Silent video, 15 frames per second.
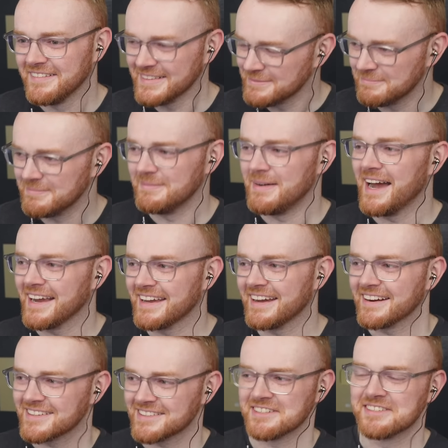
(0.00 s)
my
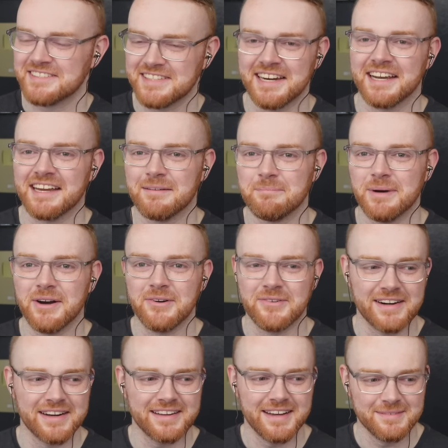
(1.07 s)
character sitting in a boat
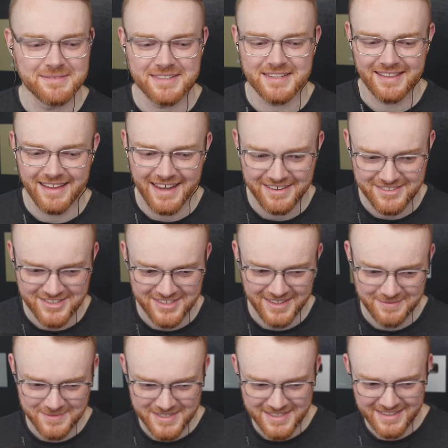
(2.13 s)
when it comes to live
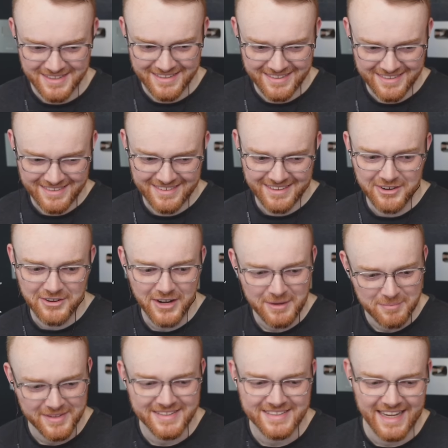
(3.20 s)
streams. Oh, I
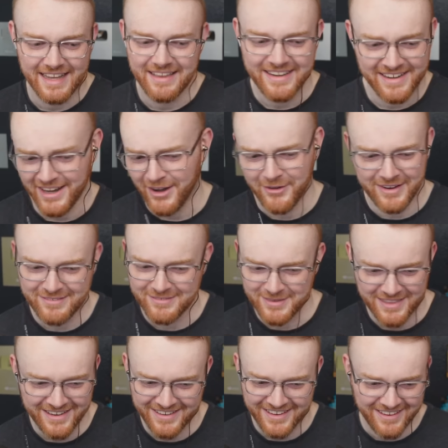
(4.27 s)
play daily. Oh, even
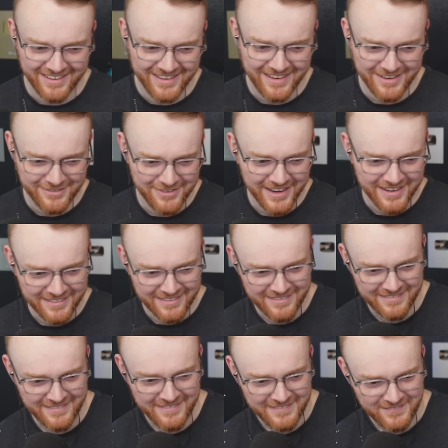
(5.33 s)
there you go. Yeah, you're fine.
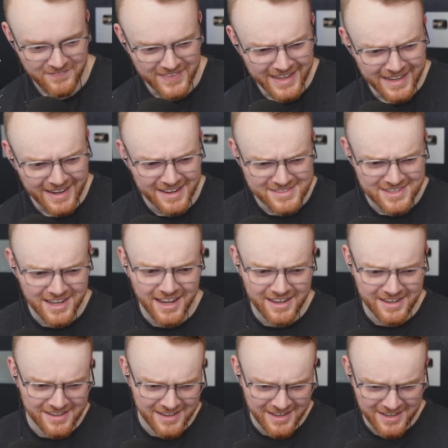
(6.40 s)
Yeah, I
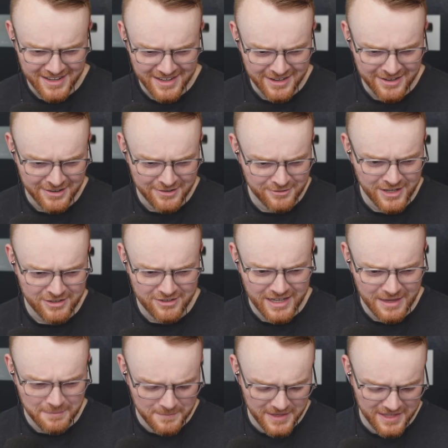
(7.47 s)
saw uh,
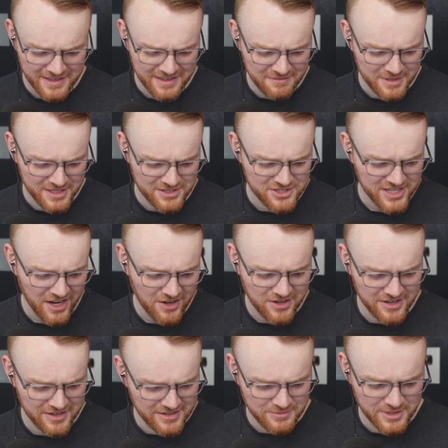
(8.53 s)
Recrap. He gave me a shout
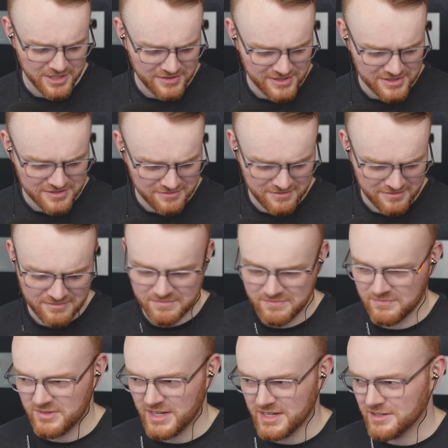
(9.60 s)
out in one of his
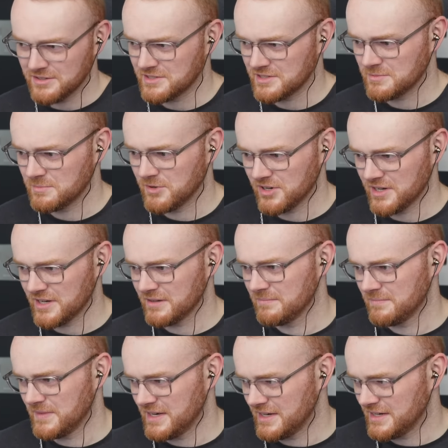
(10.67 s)
videos this morning
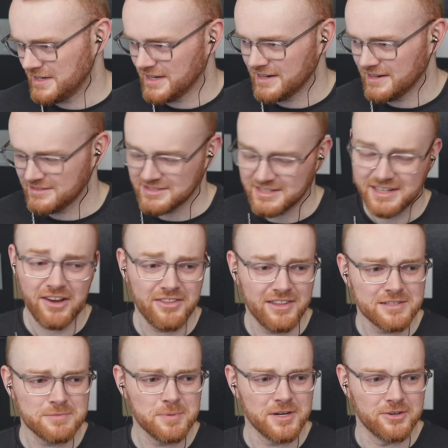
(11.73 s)
that he did. I was like, oh,
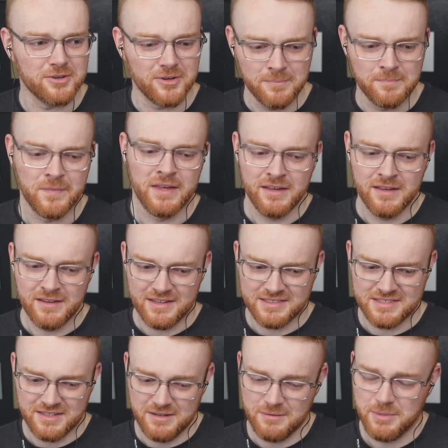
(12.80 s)
that's pretty cool. I
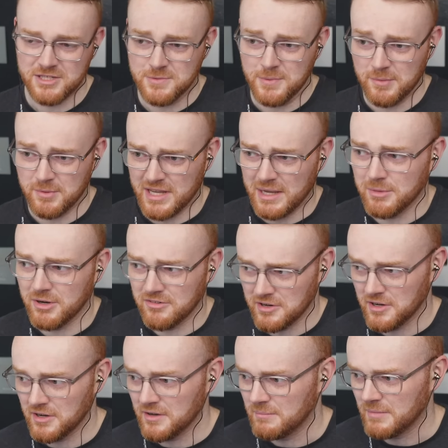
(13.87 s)
was, a bunch of people came over
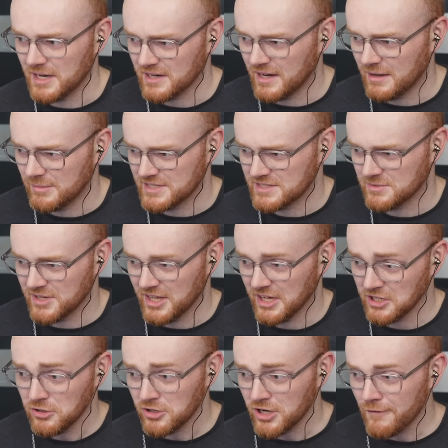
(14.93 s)
to my comments and were
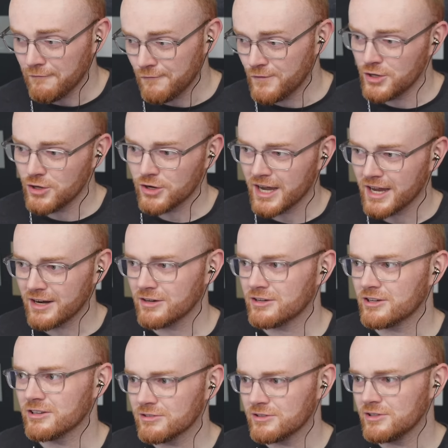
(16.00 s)
like, you got, you got,
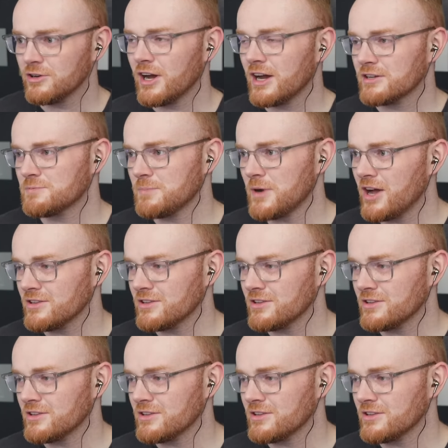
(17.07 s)
you got spon-